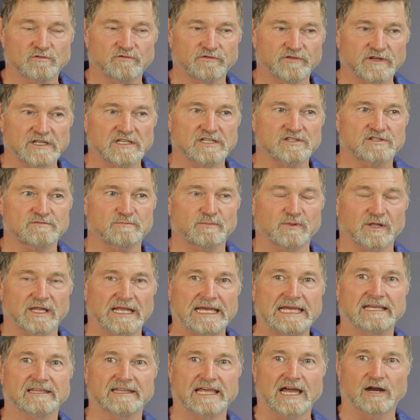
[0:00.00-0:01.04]
finish
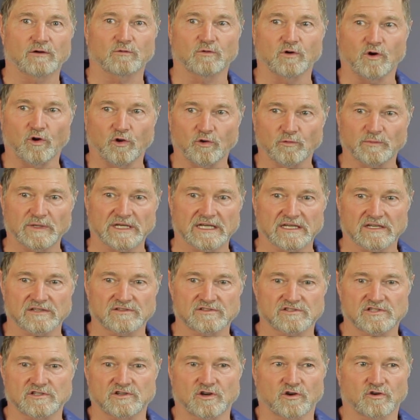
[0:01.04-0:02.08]
playing that role,
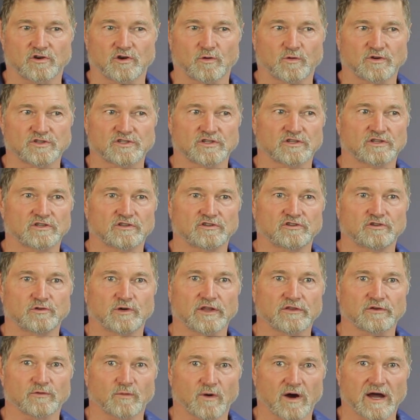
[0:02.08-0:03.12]
because you don't know what you're going to do
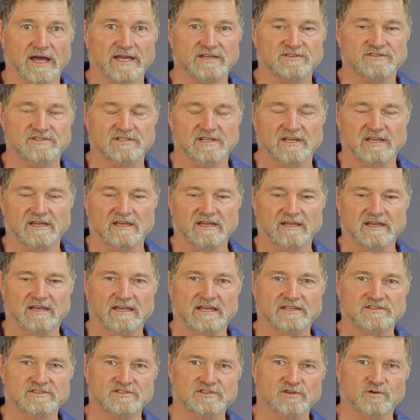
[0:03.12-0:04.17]
otherwise.
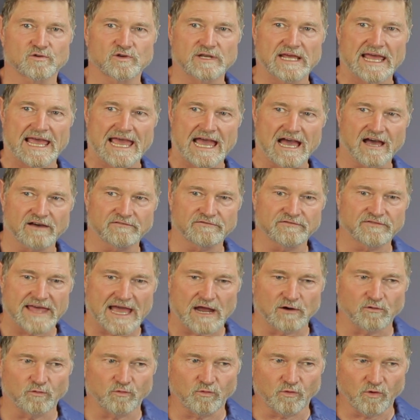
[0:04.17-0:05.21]
And so to have
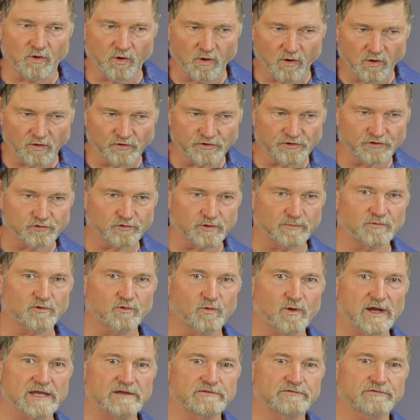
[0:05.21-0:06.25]
that role stripped
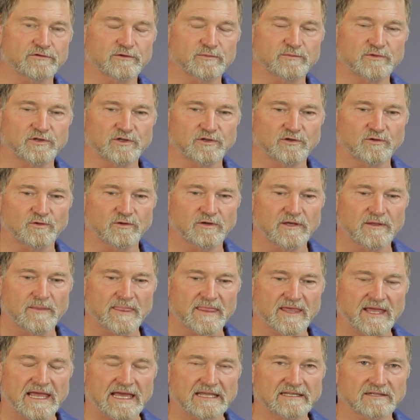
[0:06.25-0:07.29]
away from you,
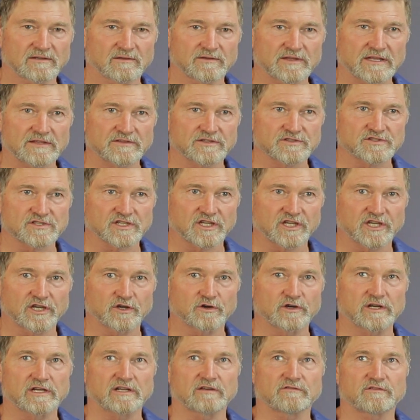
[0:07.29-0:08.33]
and then the
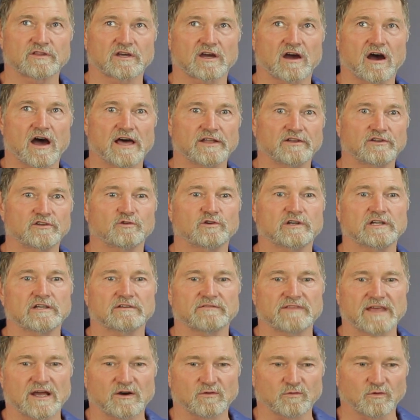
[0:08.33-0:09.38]
security of the continuity
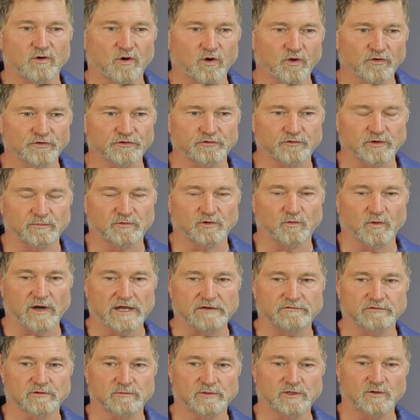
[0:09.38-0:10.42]
of that role stripped
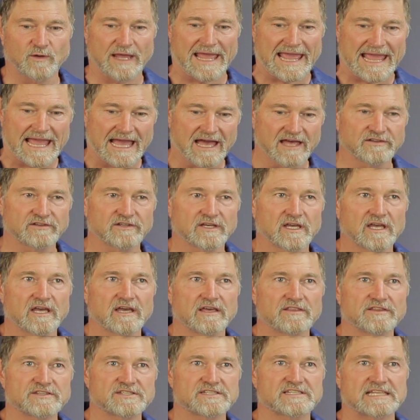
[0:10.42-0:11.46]
away from you, and
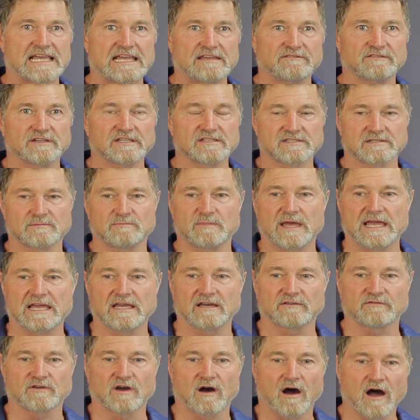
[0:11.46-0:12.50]
the savings that may
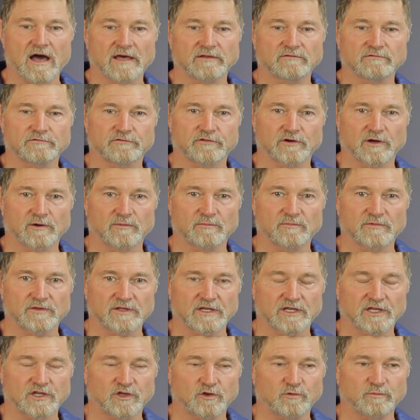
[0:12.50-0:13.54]
have gone from
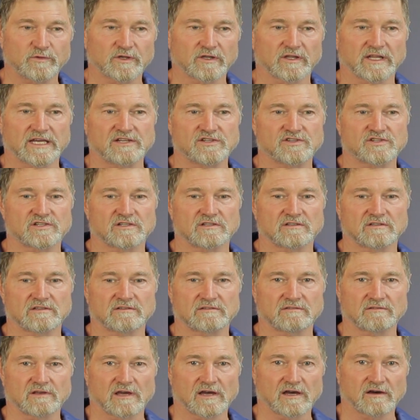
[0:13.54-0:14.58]
the
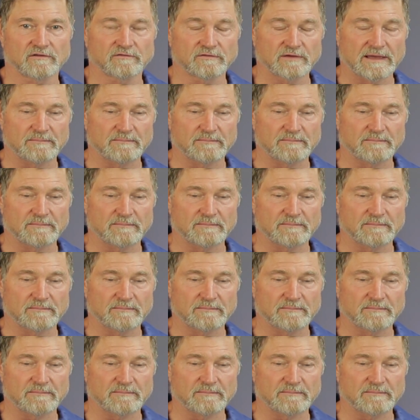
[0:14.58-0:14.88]
accumulation of